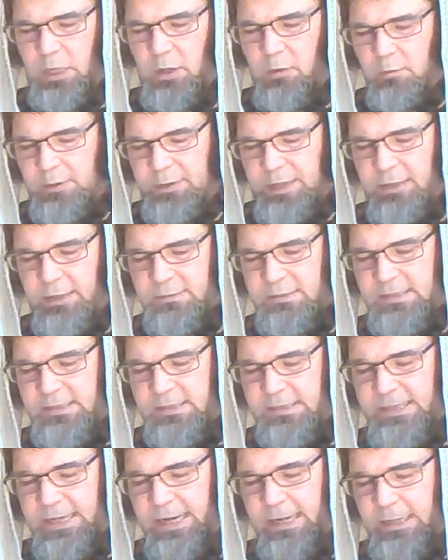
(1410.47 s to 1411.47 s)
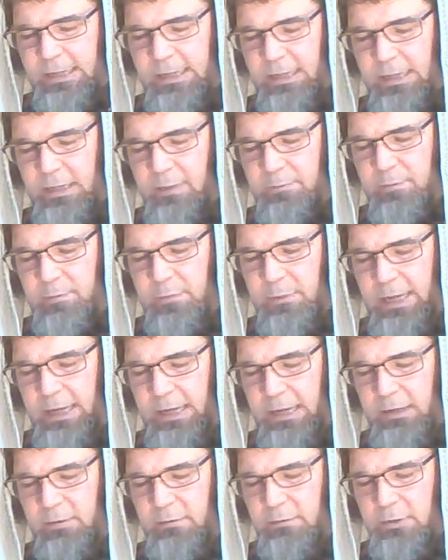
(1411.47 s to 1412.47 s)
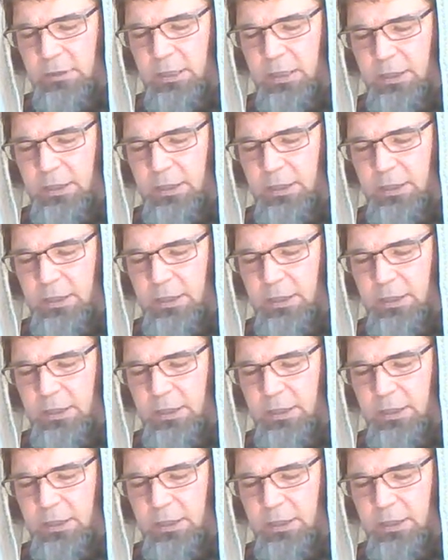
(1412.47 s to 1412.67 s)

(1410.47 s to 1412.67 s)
Without seeing him now,